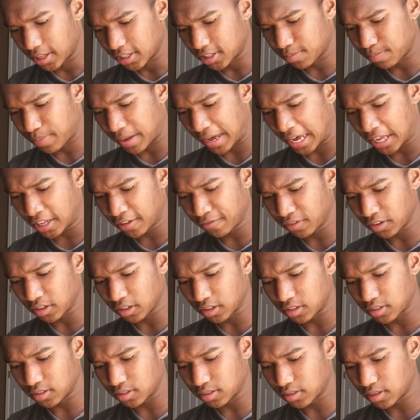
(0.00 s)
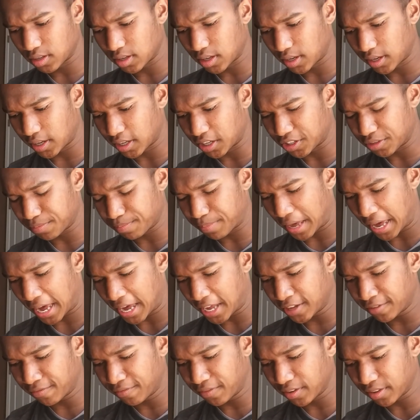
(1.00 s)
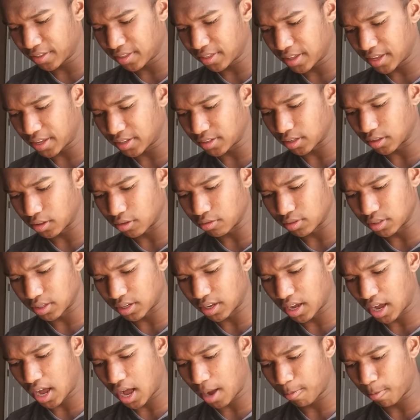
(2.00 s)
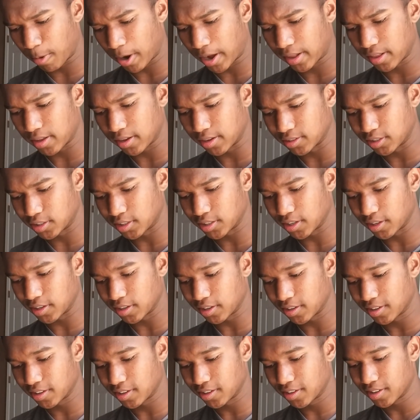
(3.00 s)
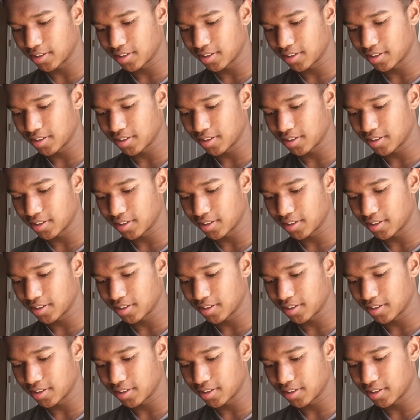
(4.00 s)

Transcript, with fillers: It's painful. It is painful thing to lose a comrade, Vegeta.